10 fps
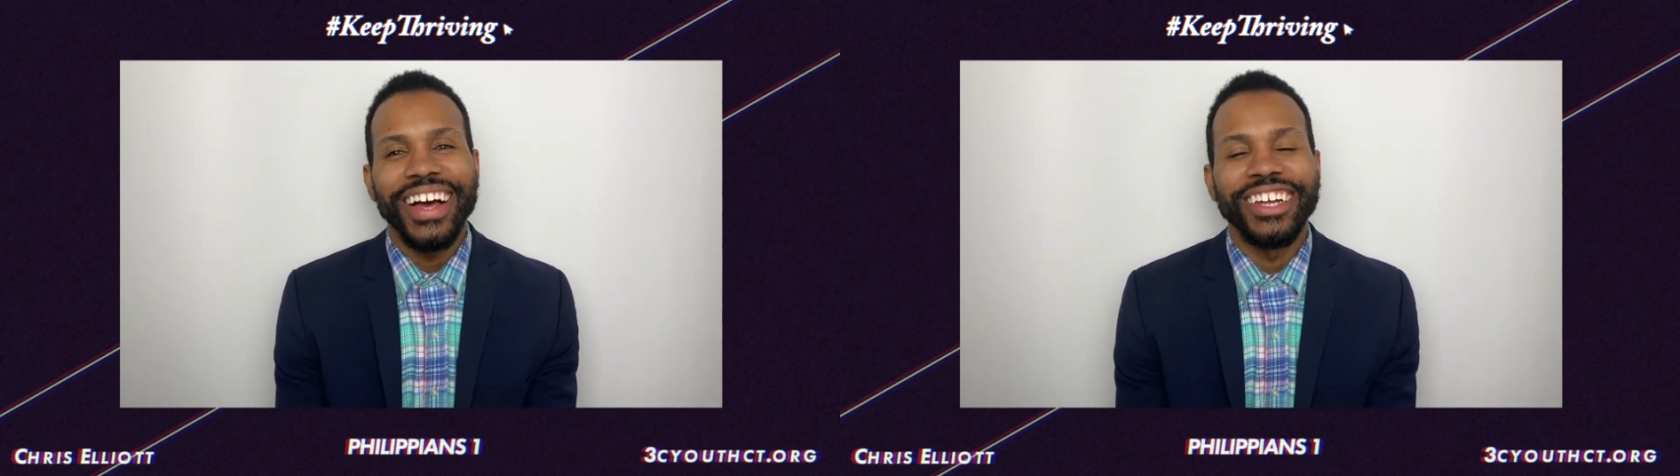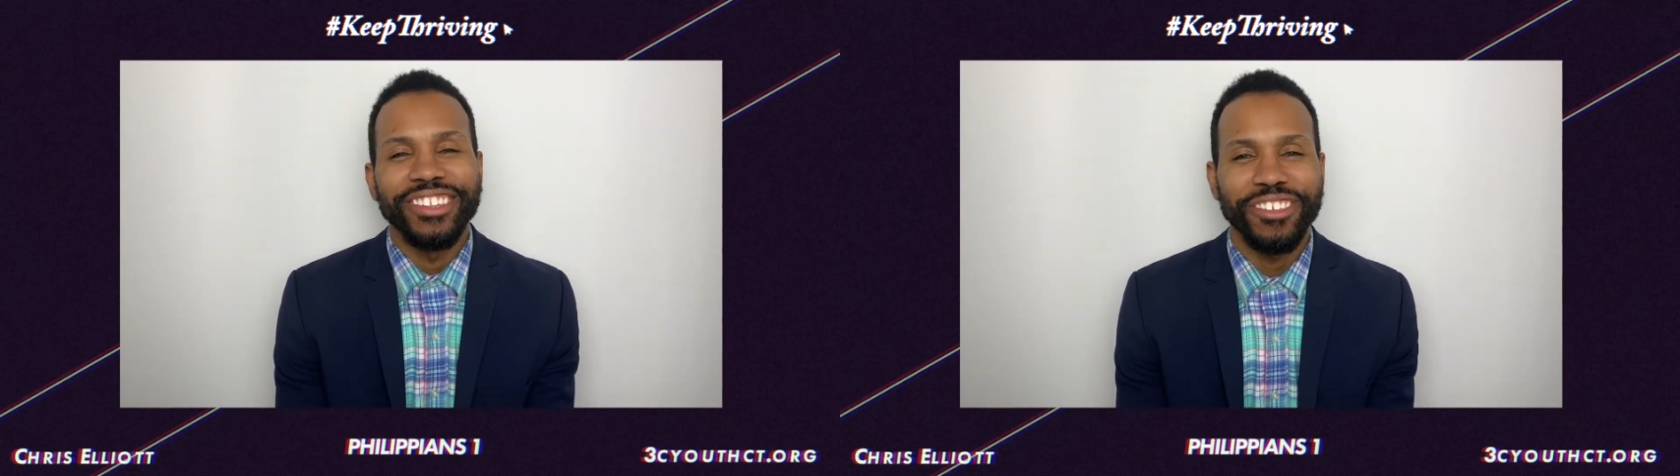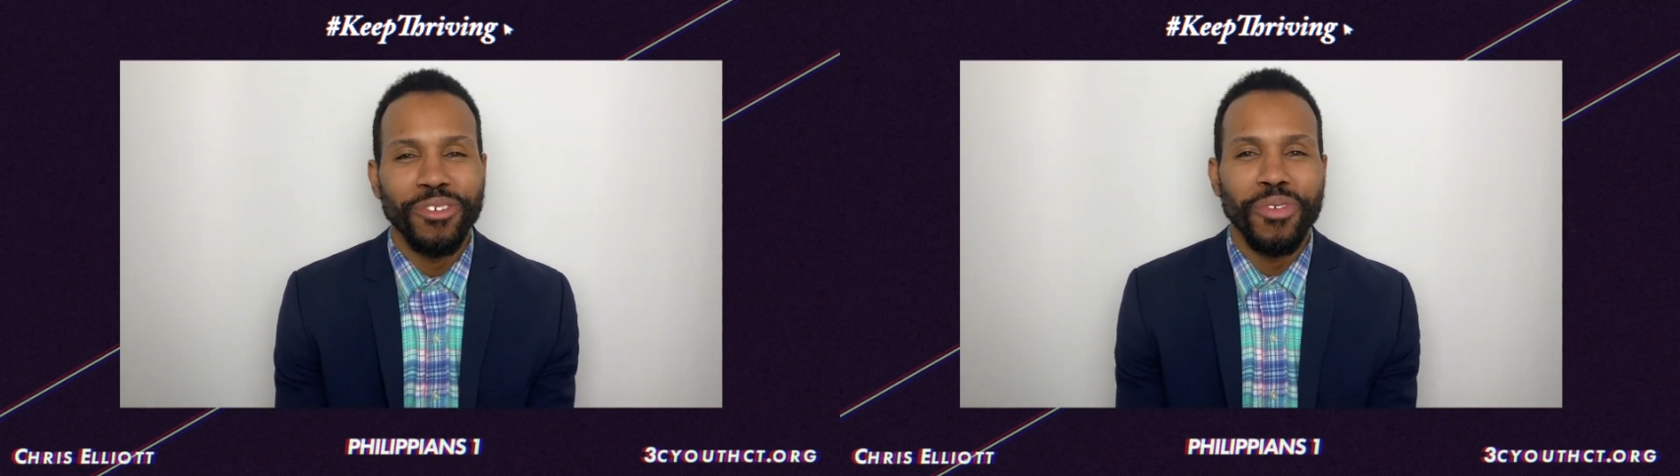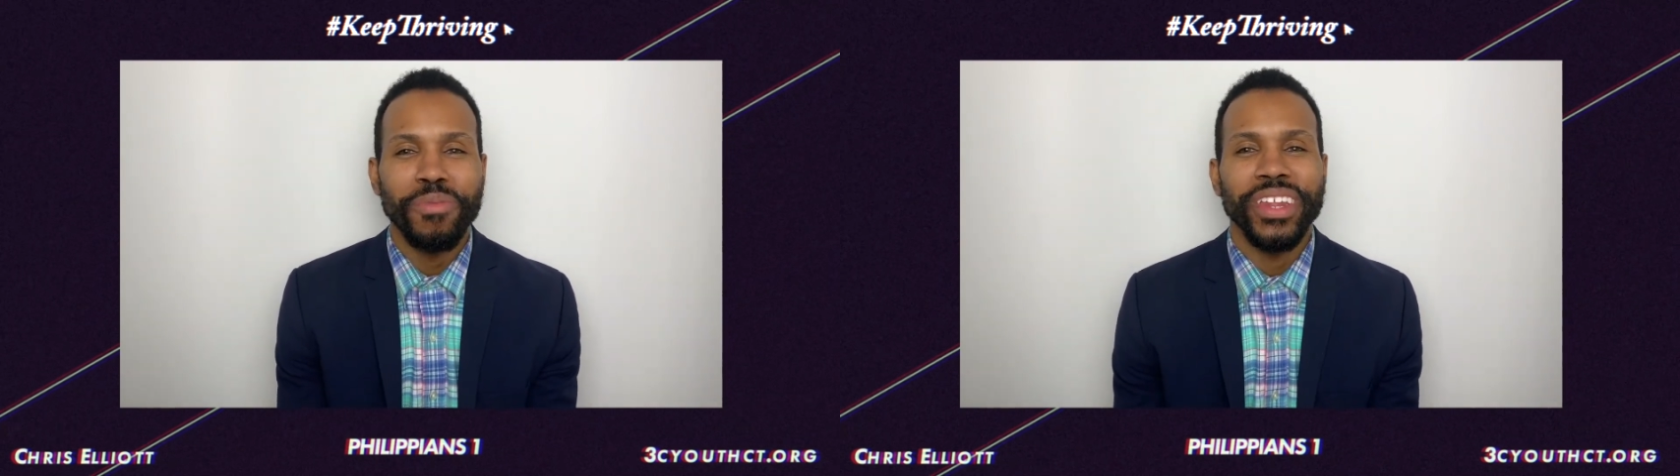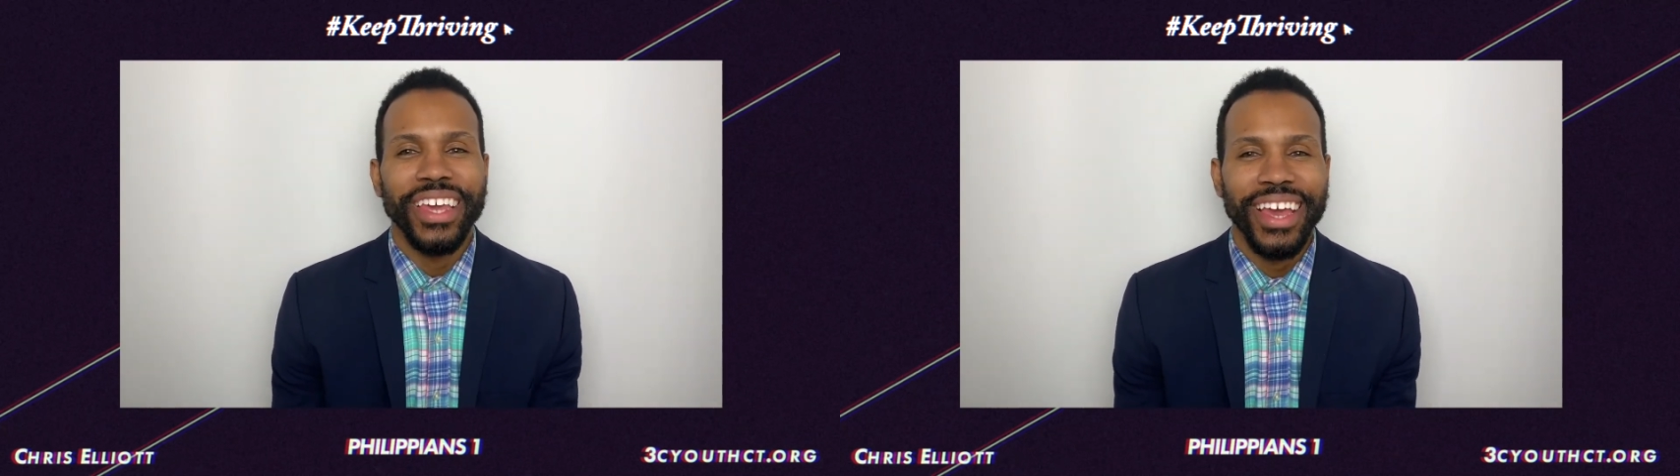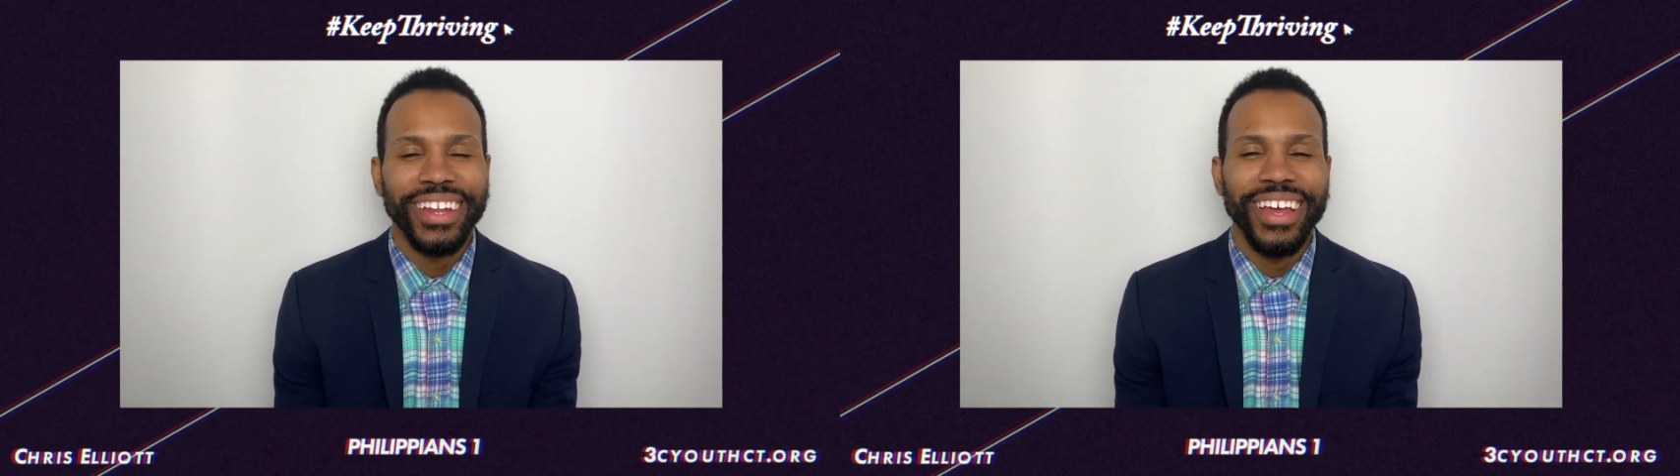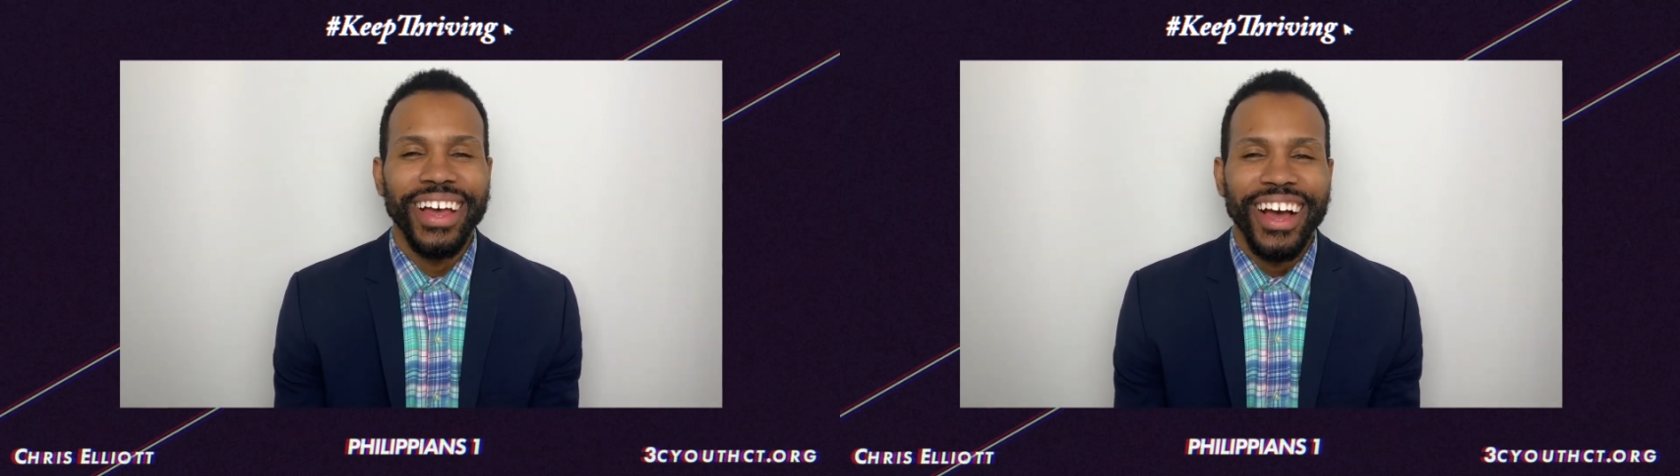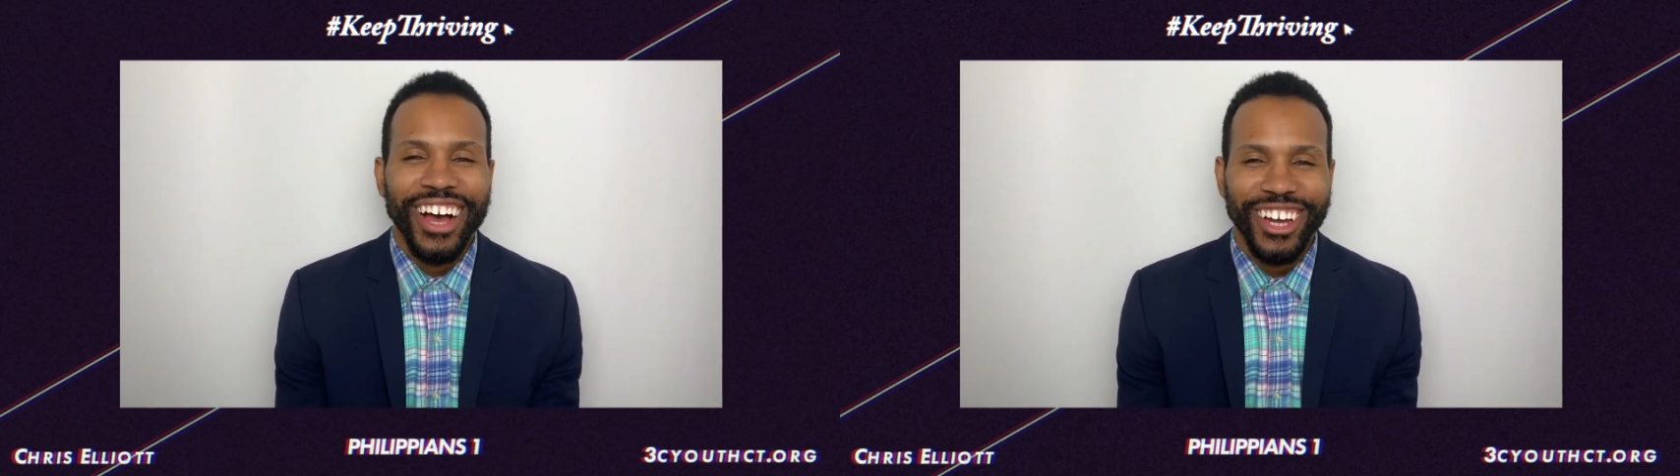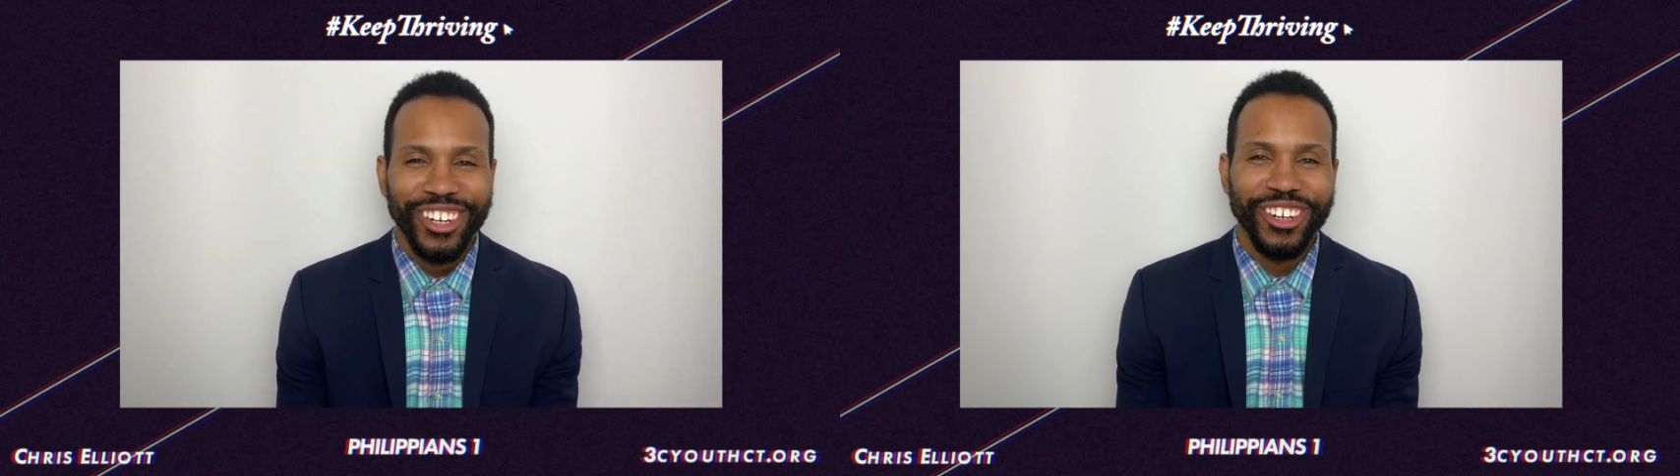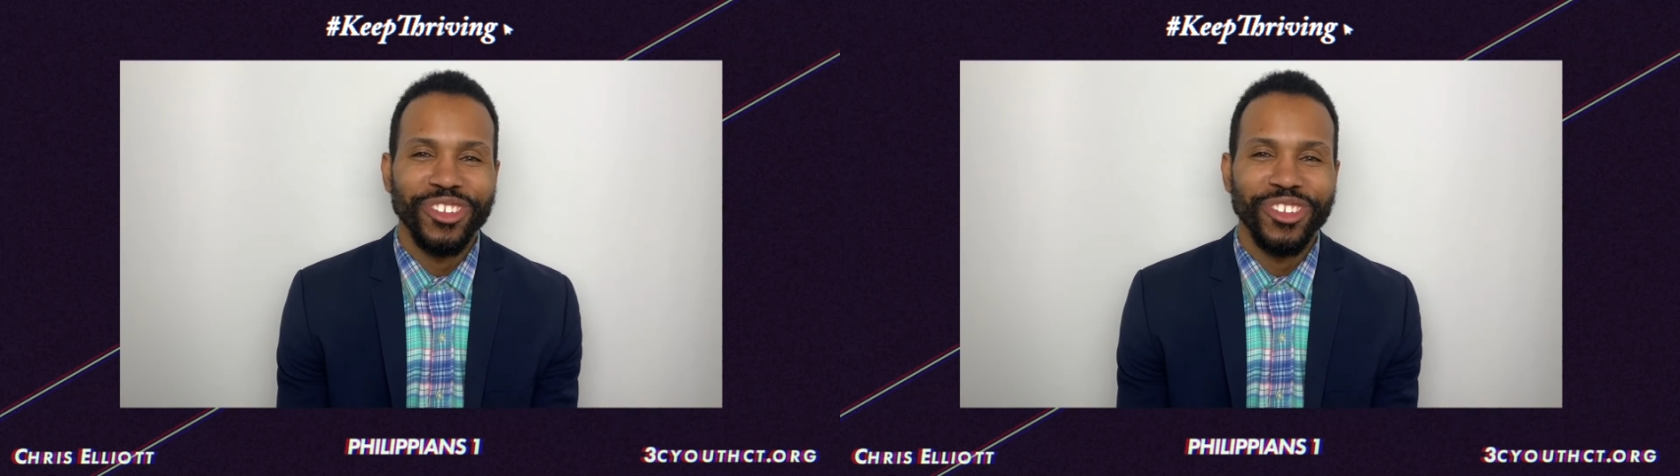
Until we meet again, under